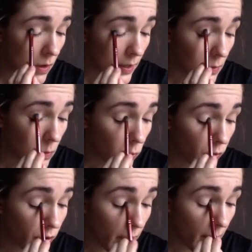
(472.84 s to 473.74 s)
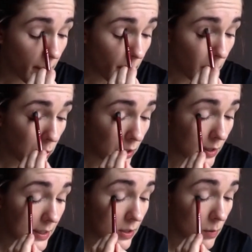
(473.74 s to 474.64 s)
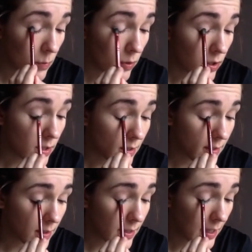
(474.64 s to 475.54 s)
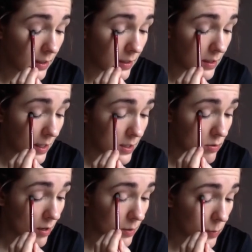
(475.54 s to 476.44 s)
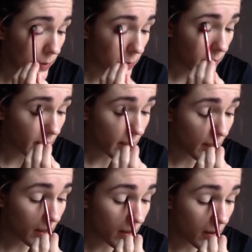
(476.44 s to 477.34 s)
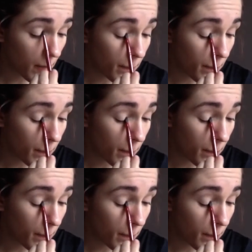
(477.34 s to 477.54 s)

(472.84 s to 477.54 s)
like all the time, but it's a good brush, nice and dense, and it actually dries pretty quickly. Like,